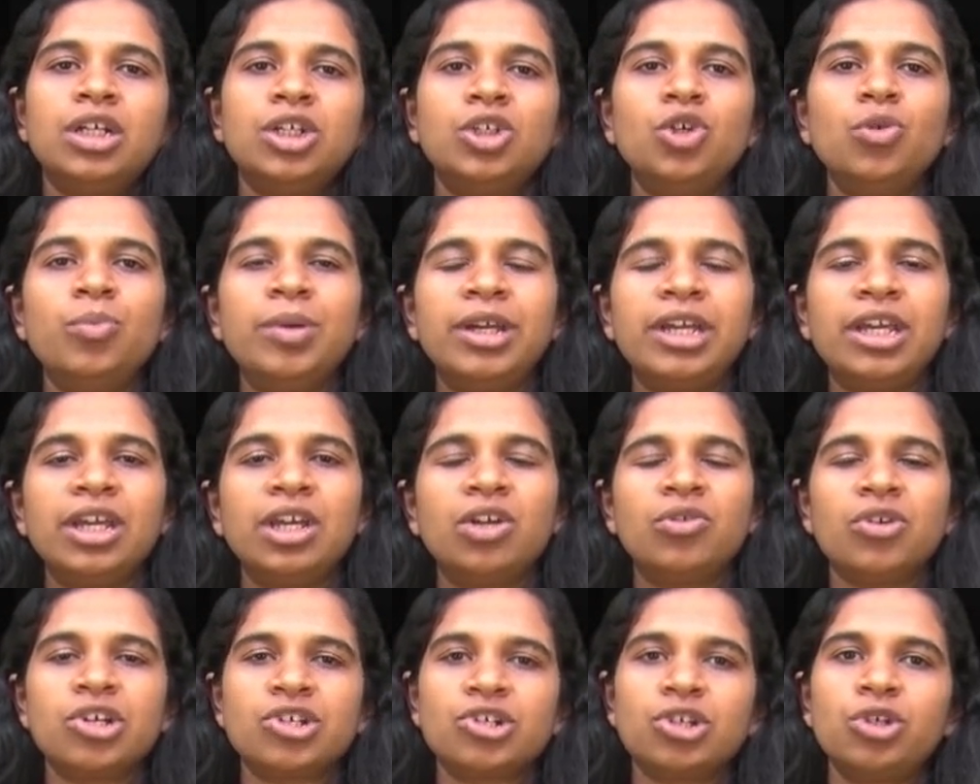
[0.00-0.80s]
cubic
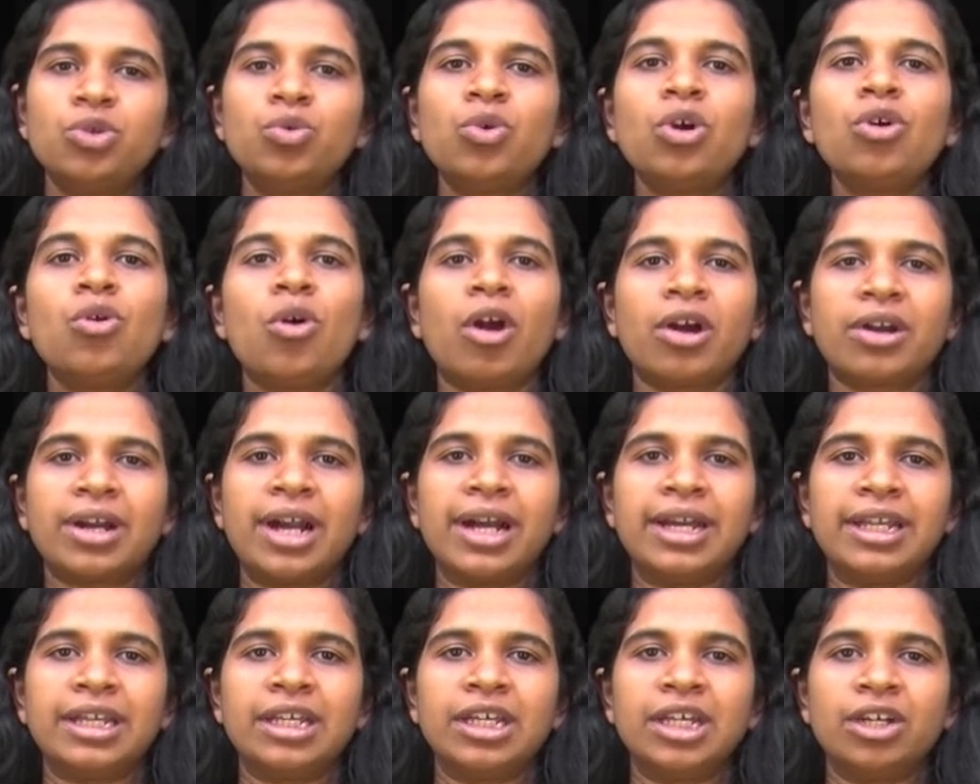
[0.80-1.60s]
equation to a
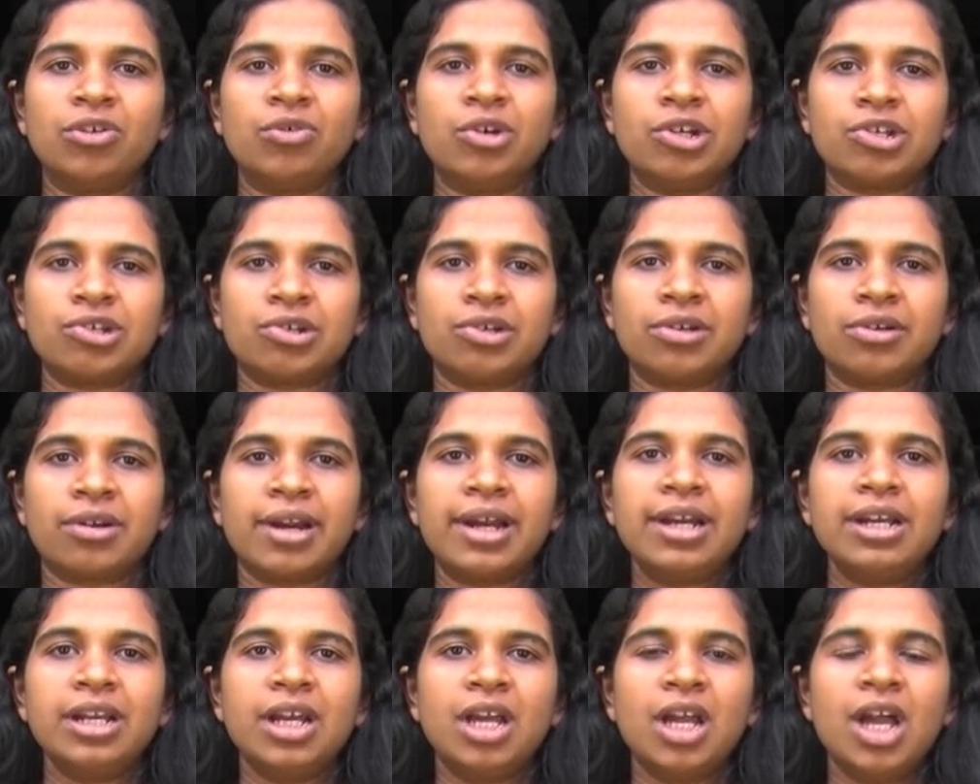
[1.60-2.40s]
quadratic equation,
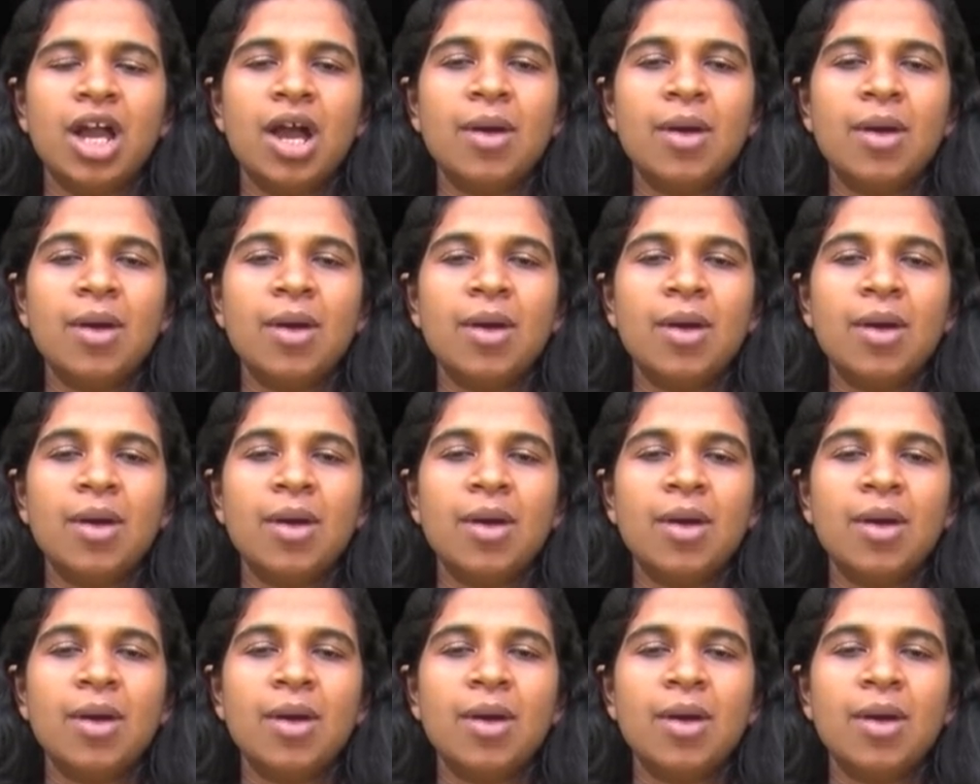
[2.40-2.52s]
right?